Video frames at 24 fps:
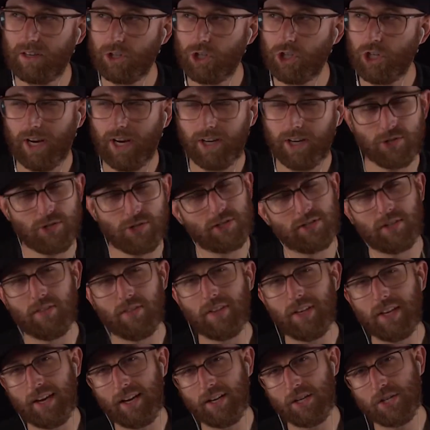changes in
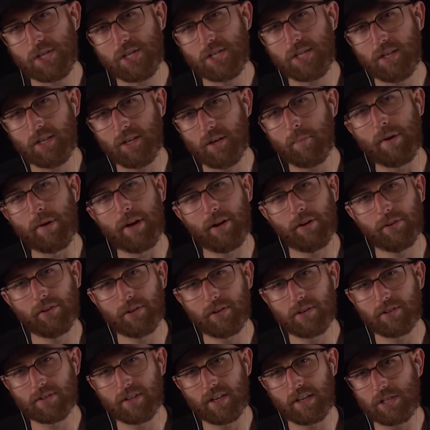the HTML,
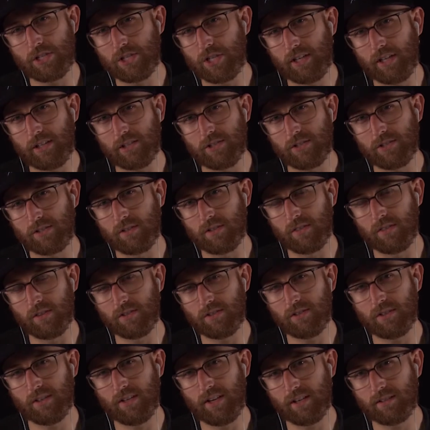or is that changes in the
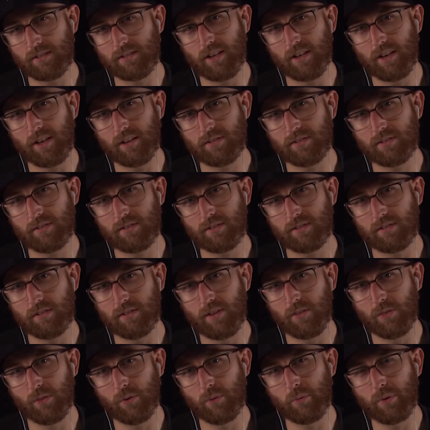CSS
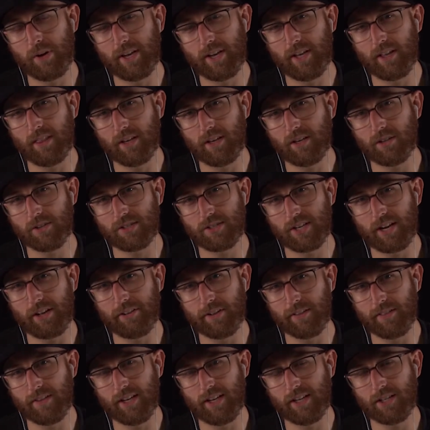in the way that you're
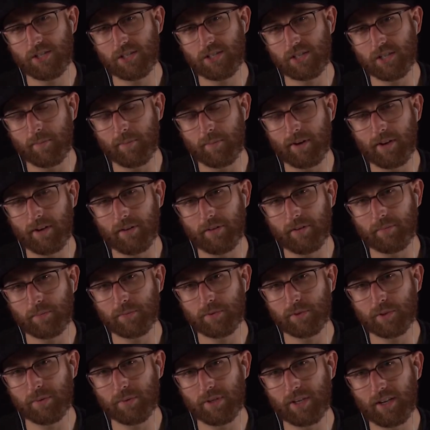telling the HTML
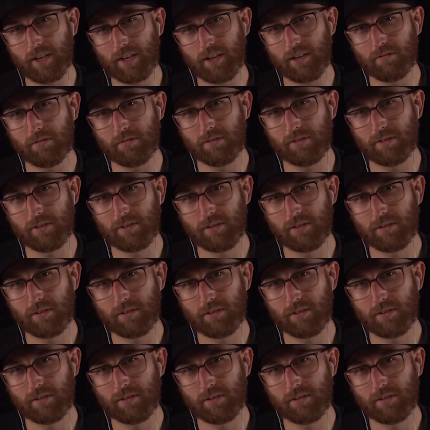to behave?